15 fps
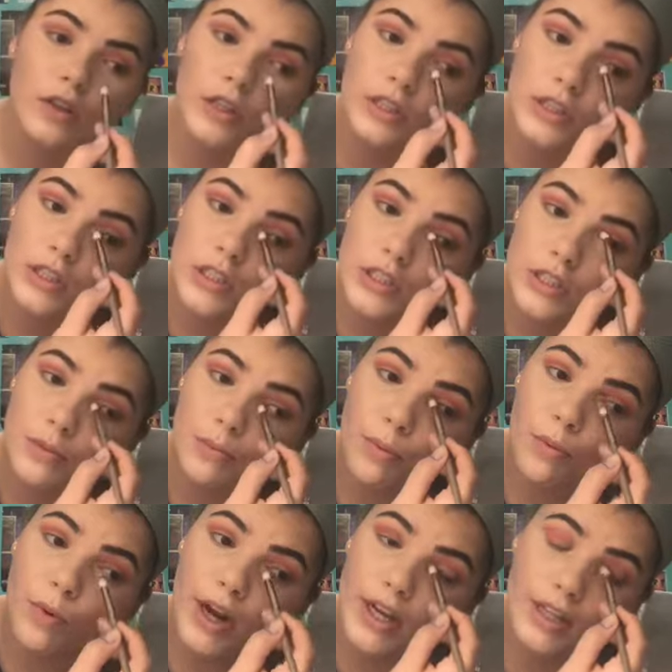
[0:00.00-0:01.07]
Just to
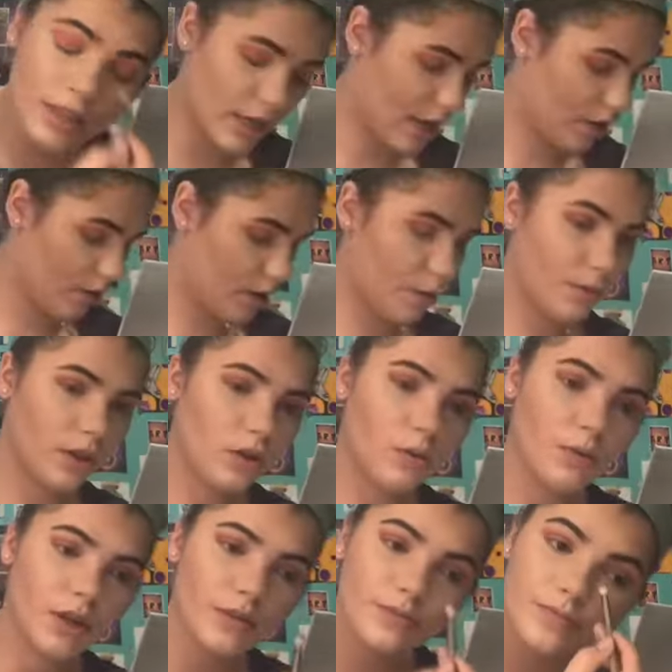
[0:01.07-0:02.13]
brighten that area up a little bit.